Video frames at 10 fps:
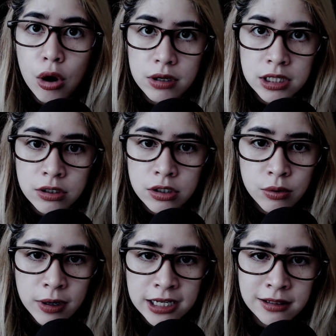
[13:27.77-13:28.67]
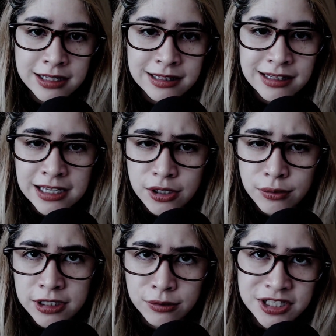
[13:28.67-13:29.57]
Oh, in a good way, not in the
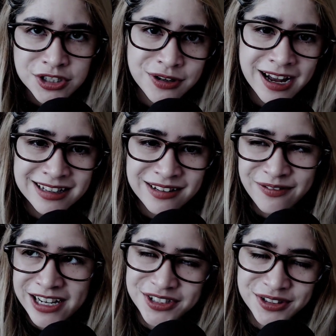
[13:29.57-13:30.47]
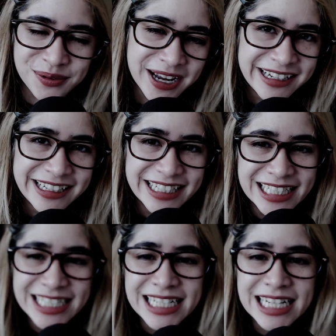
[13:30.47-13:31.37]
urinary tract infection way.